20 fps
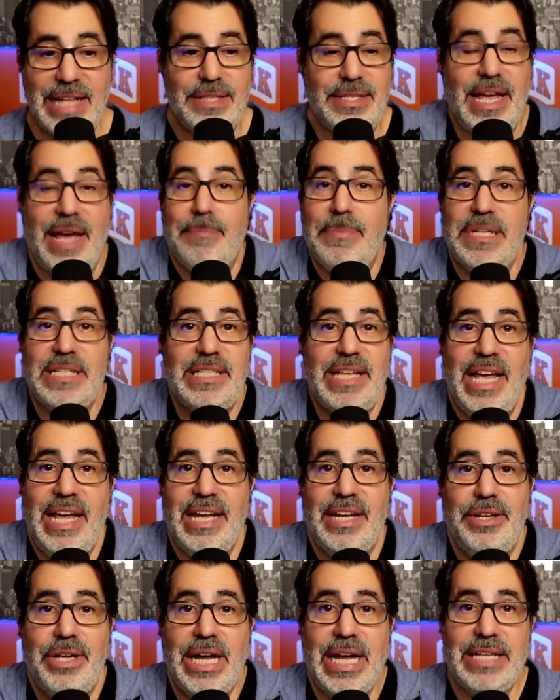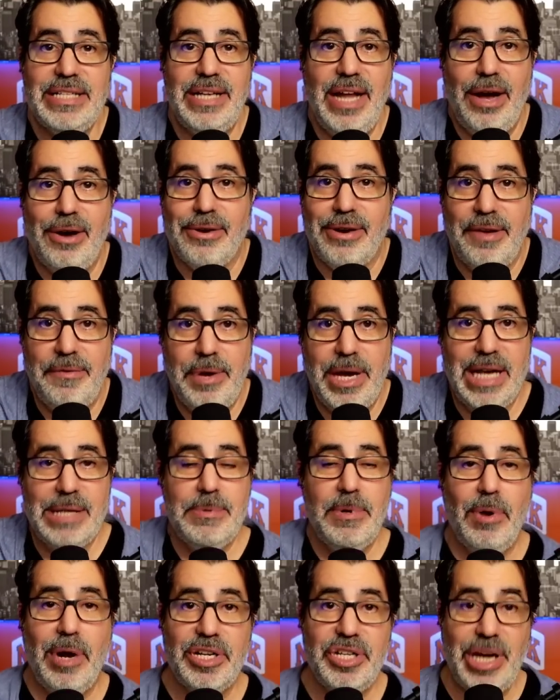I've been saying it. You guys know. If you guys
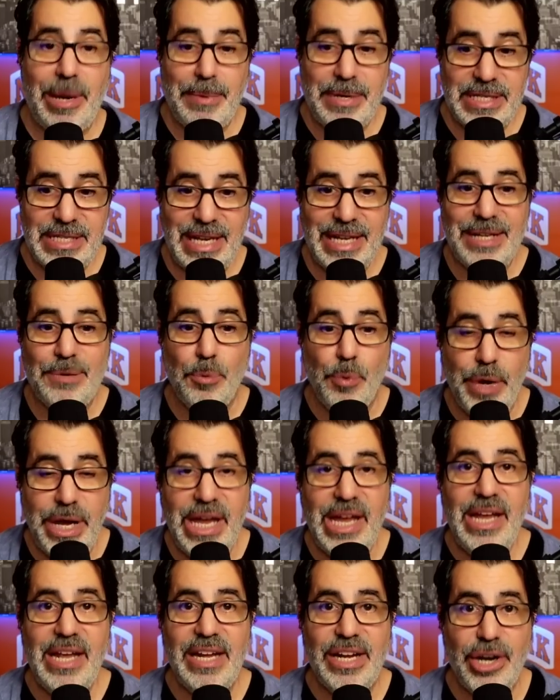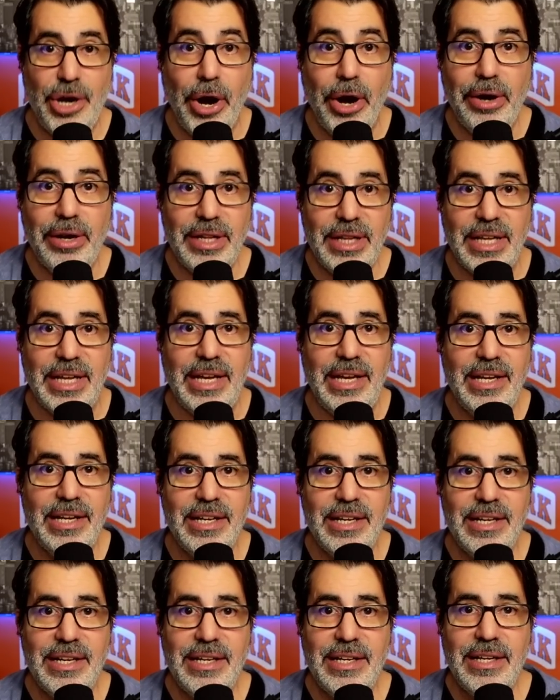been watching, I've been saying we currently,
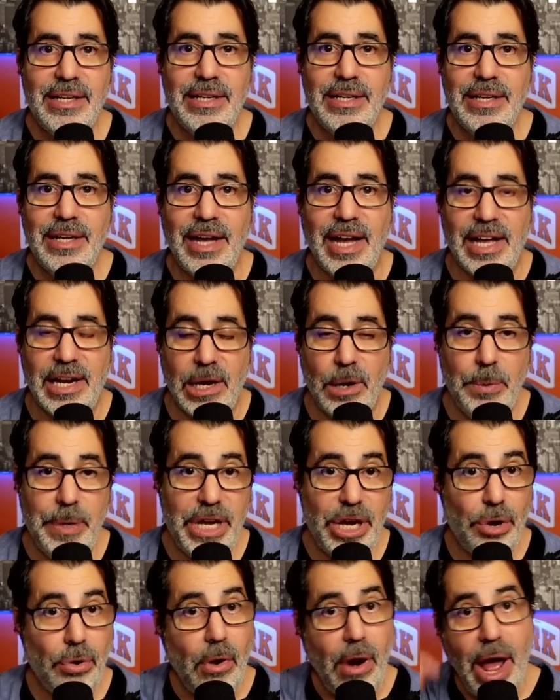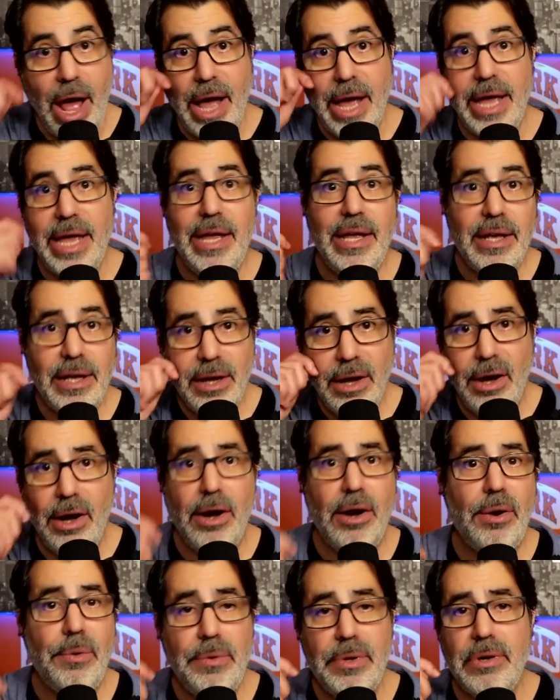I know we cry,
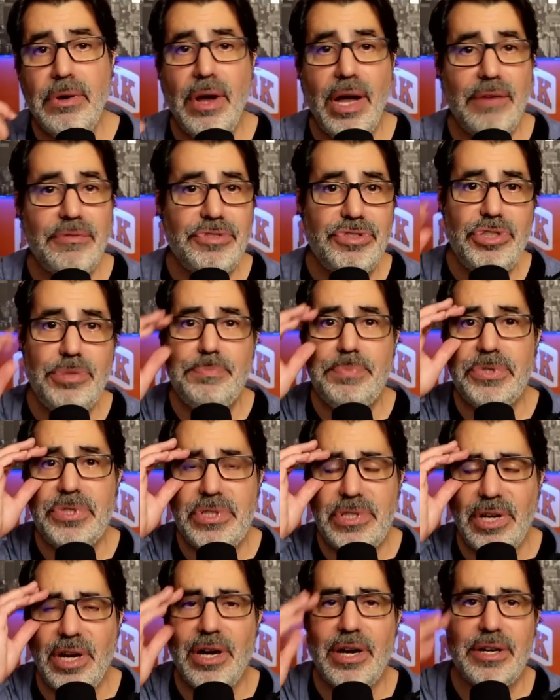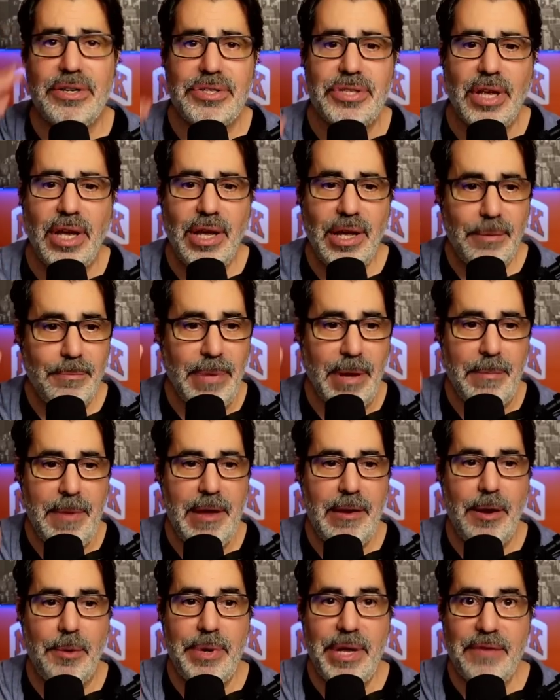oh, we don't have superstars. But
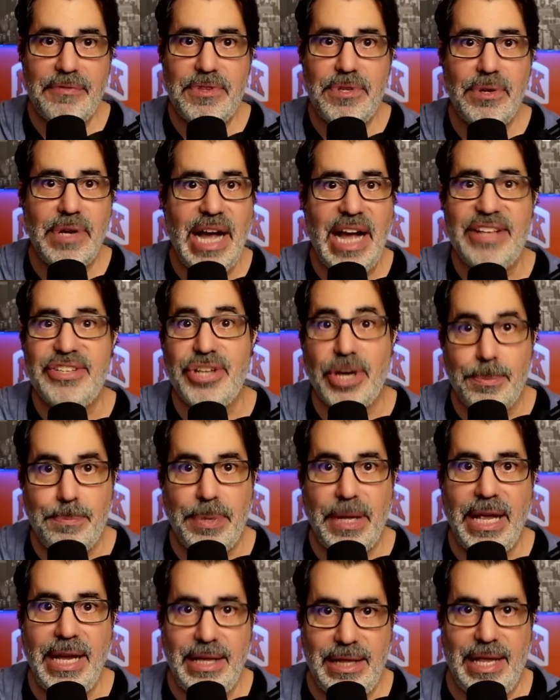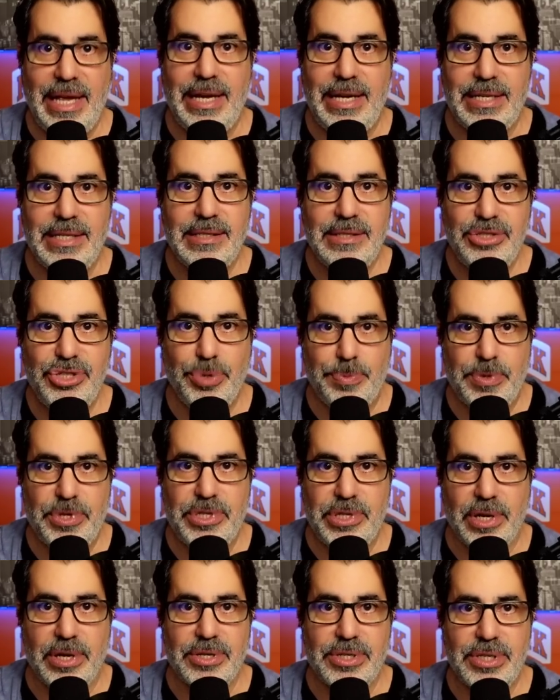meanwhile, we have 2 guys that are playing like
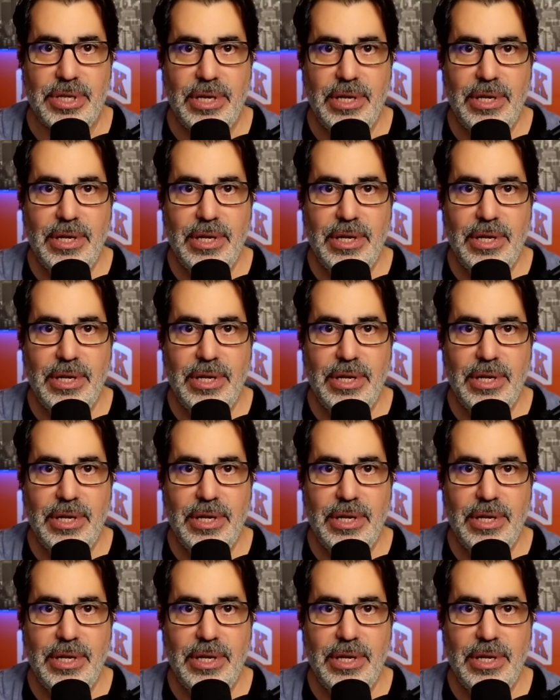superstars.